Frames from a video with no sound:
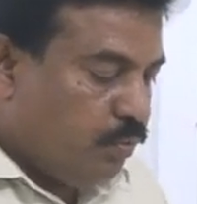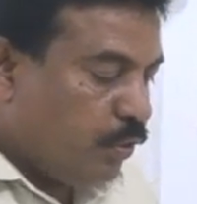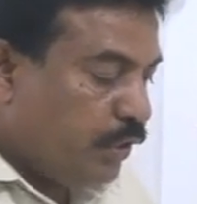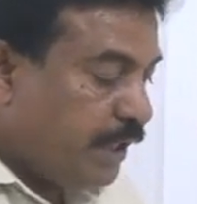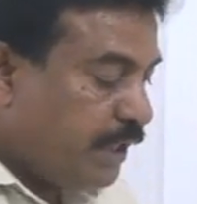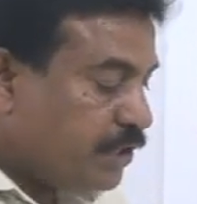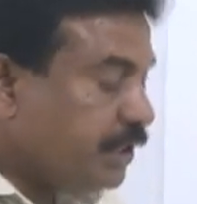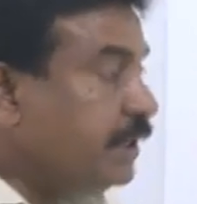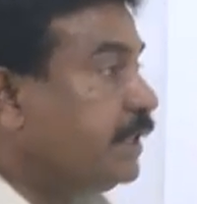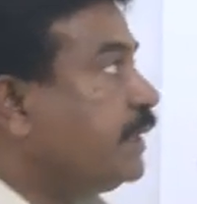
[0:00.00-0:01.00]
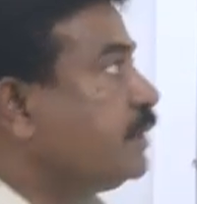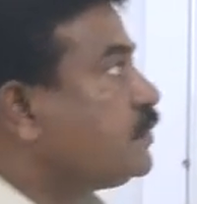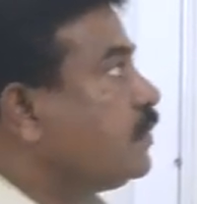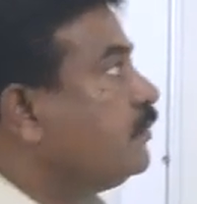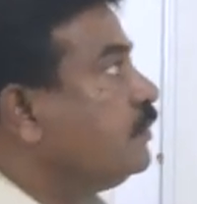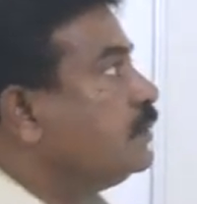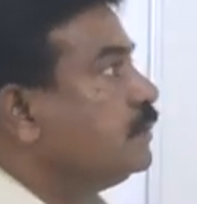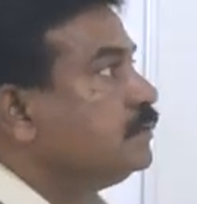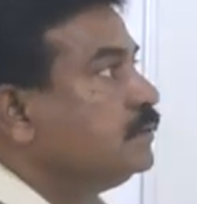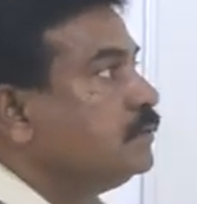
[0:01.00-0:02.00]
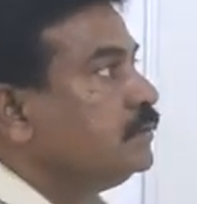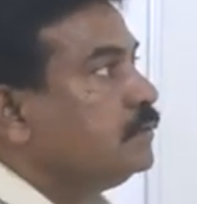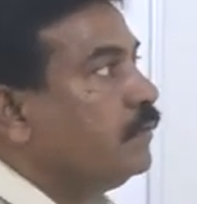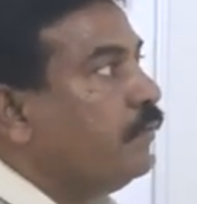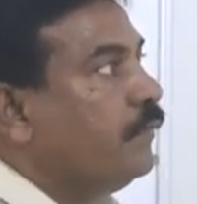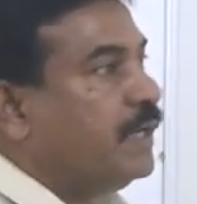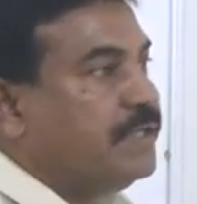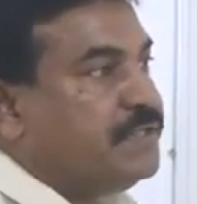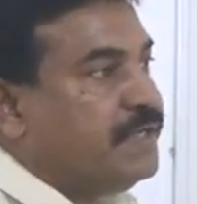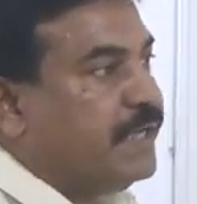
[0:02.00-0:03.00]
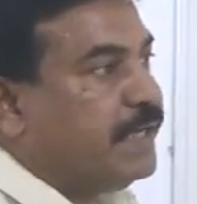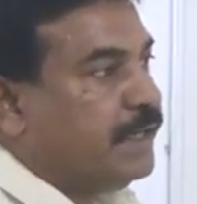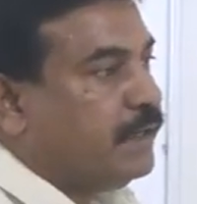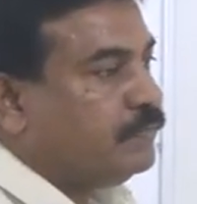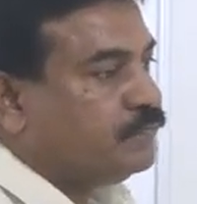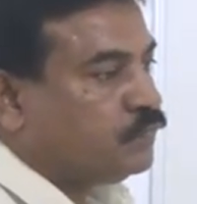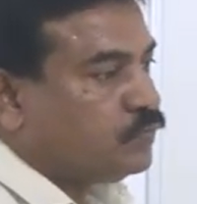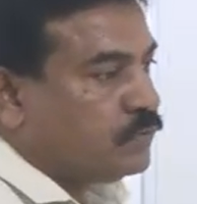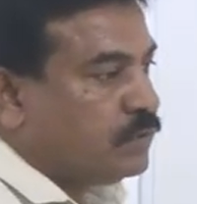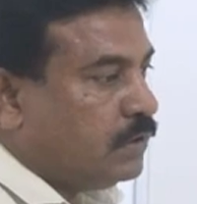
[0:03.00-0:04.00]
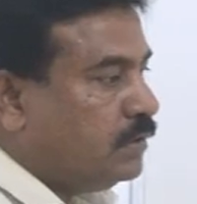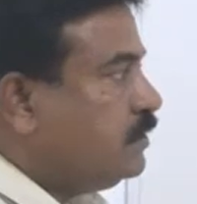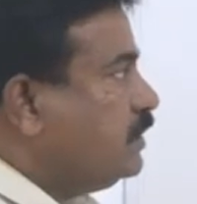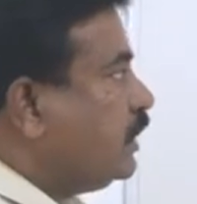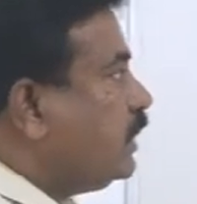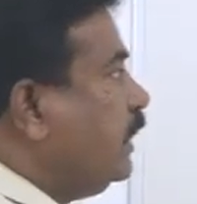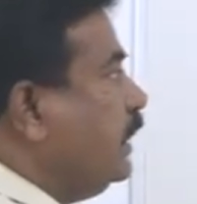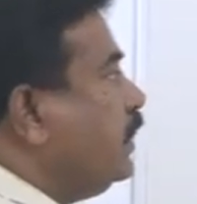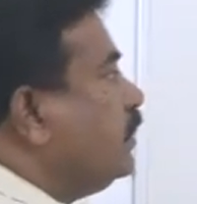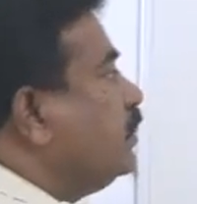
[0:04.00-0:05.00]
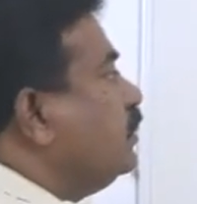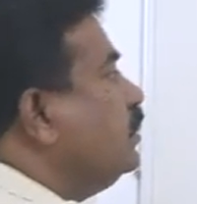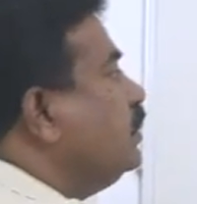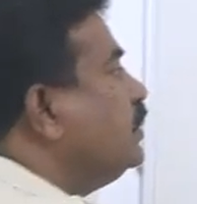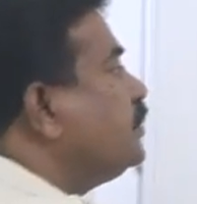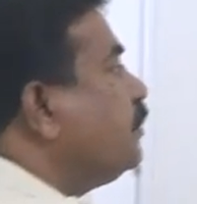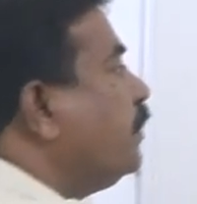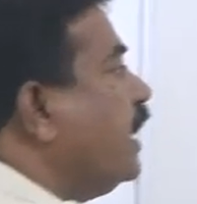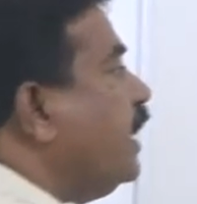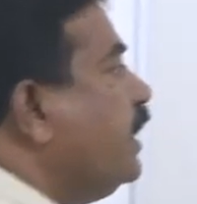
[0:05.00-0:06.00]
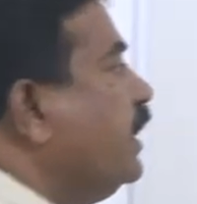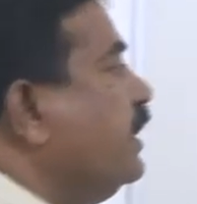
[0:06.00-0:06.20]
pollination in case of Vallisneria, generally this plant